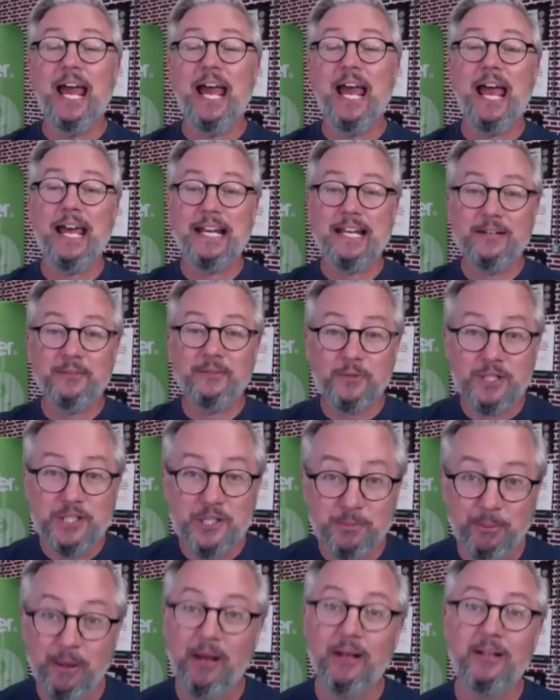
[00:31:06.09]
And in
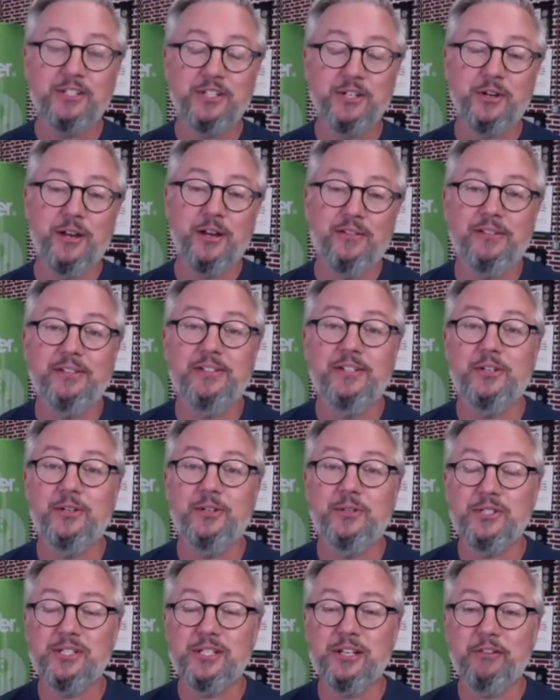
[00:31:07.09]
response, you're giving to
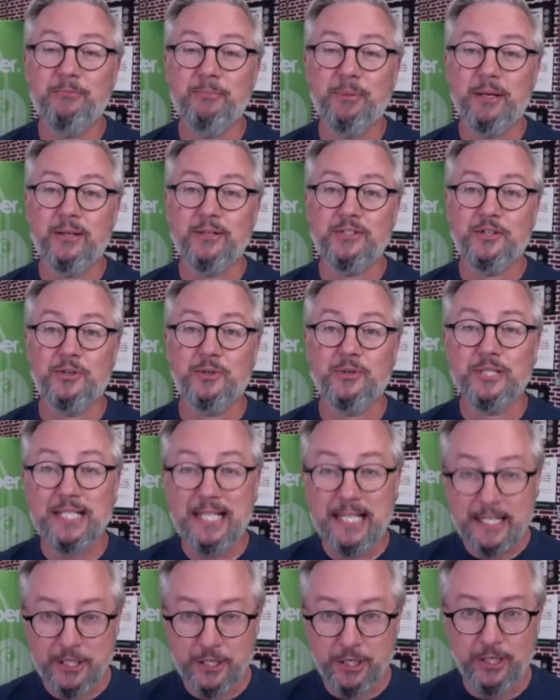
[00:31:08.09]
yourself because you're
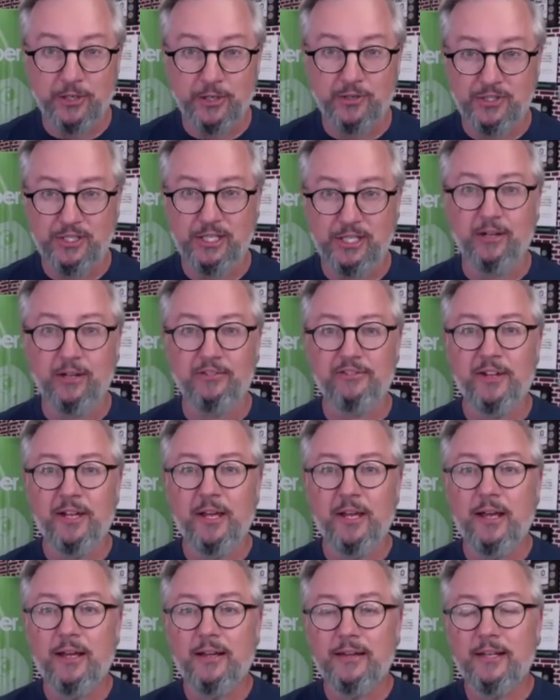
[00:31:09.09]
teaching yourself
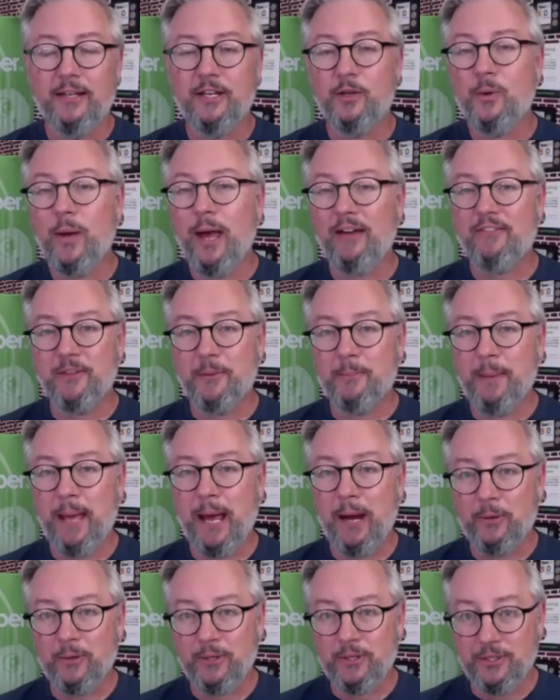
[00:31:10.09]
that you have the
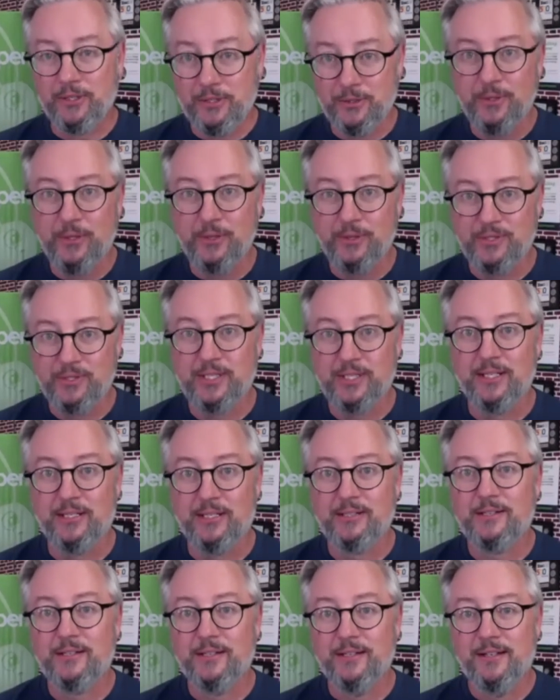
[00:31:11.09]
power to do those things.